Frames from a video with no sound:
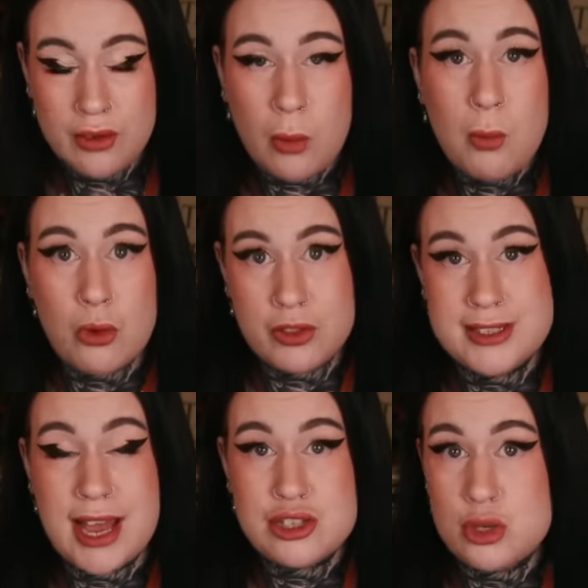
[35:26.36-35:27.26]
what the
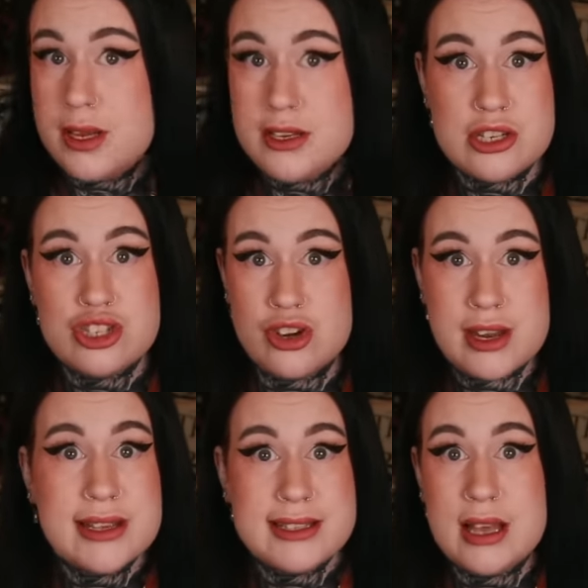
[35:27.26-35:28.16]
tattoo industry
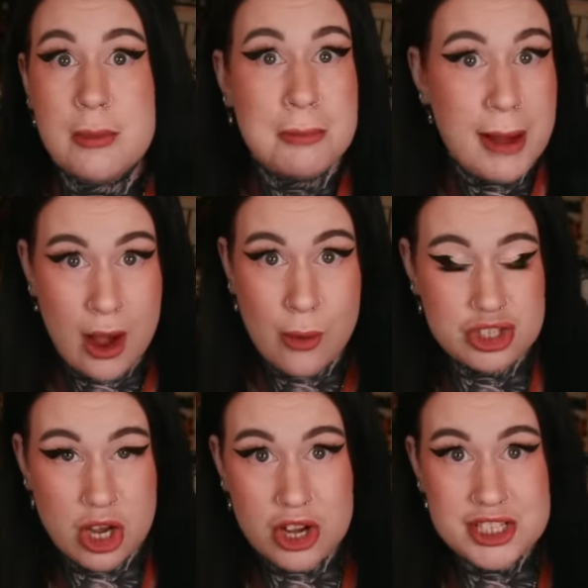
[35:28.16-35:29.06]
is about.
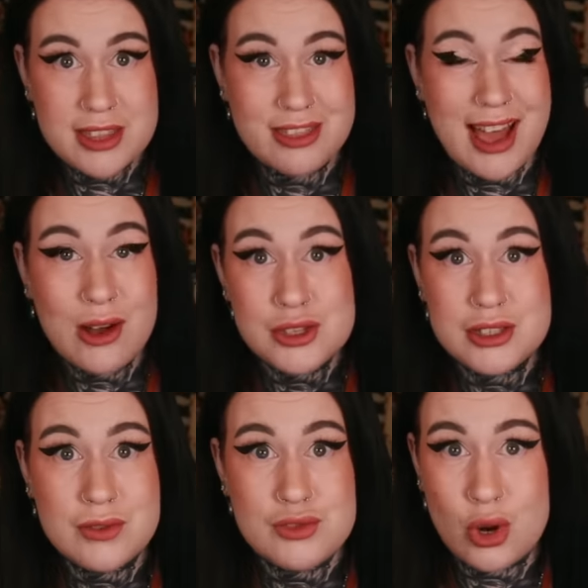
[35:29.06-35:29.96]
Charging
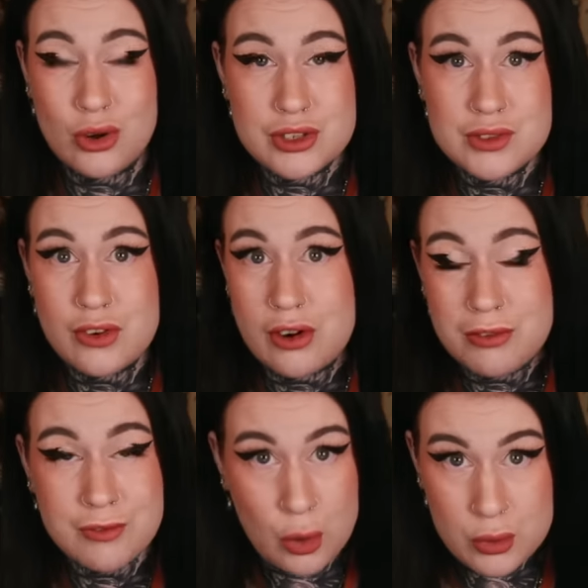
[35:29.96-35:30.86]
thousands of dollars for a
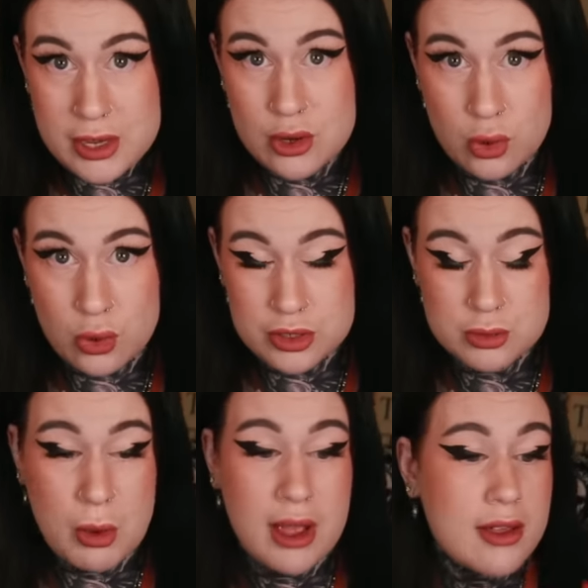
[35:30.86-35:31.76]
phony course
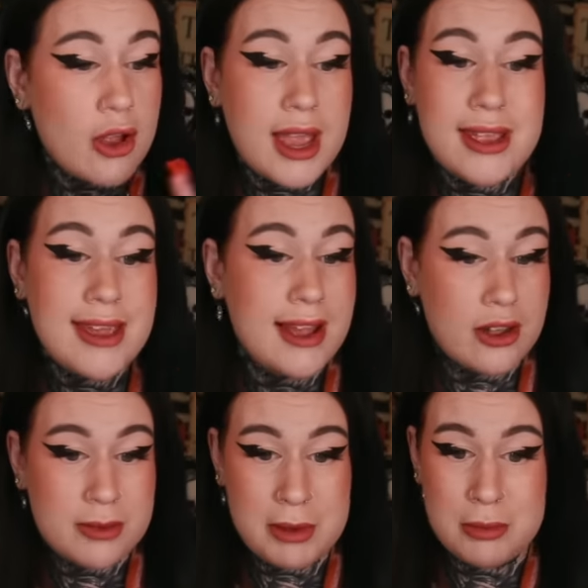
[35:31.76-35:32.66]
where, okay, yeah,
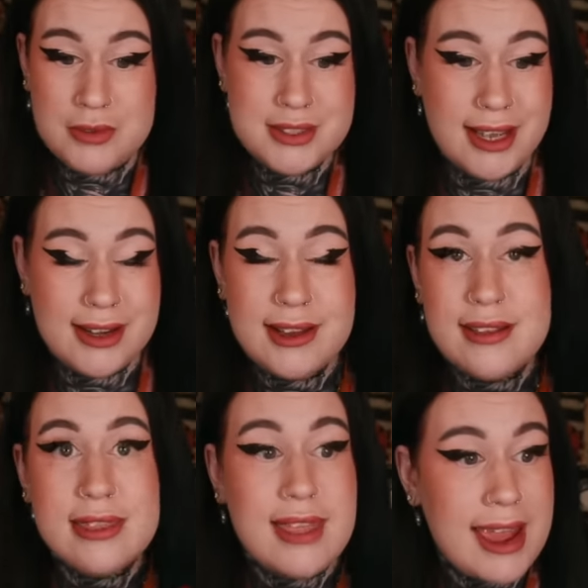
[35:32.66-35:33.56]
like people have said,
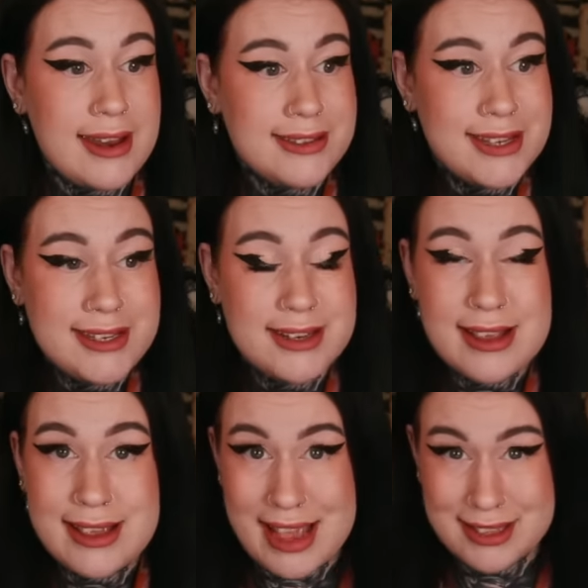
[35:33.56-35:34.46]
they did
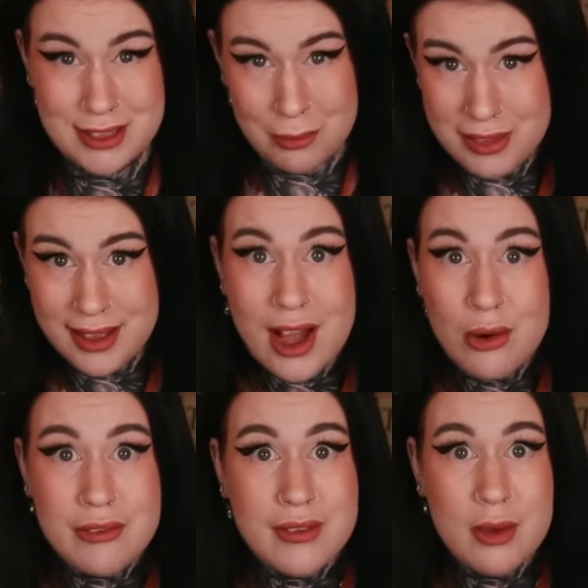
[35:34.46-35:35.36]
get something
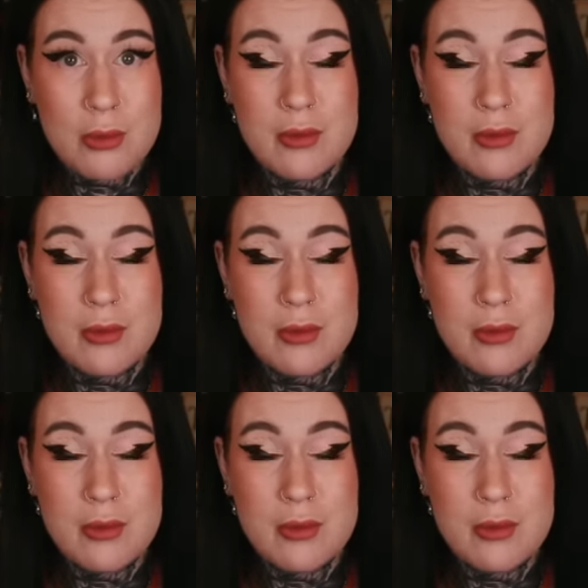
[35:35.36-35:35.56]
out of it,